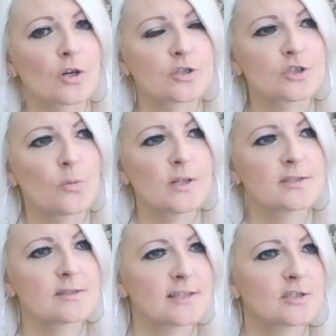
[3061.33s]
or someone
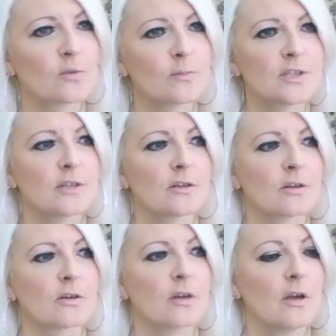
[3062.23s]
has said something to you,
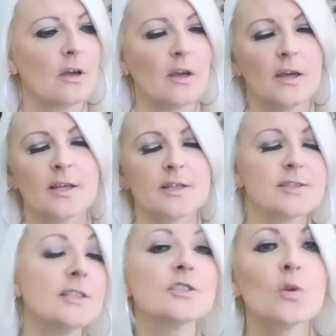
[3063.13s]
or you
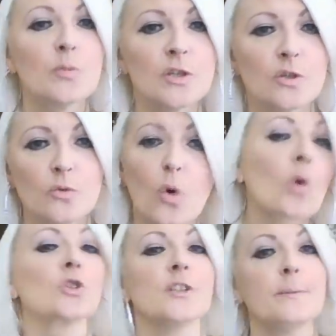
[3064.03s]
see someone who
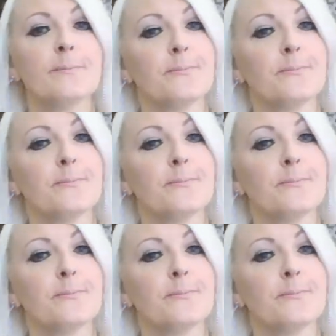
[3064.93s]
hurt you,